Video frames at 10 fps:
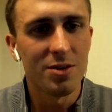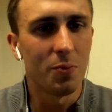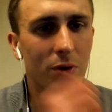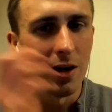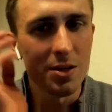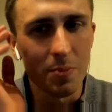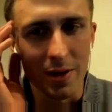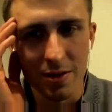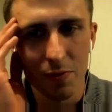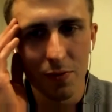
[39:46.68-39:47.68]
surprise me.
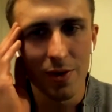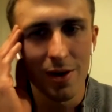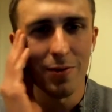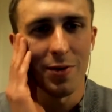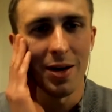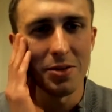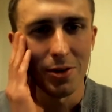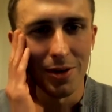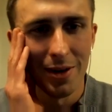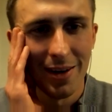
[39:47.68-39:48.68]
He's a freak of
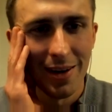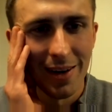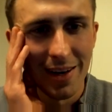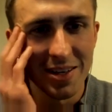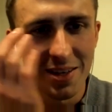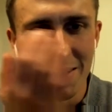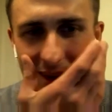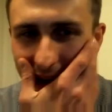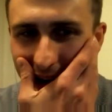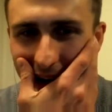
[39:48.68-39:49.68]
nature.
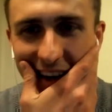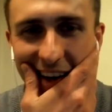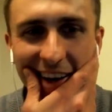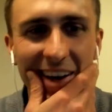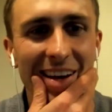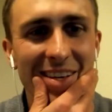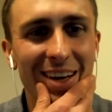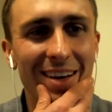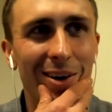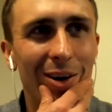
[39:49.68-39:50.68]
It's
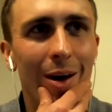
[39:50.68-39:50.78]
like Erling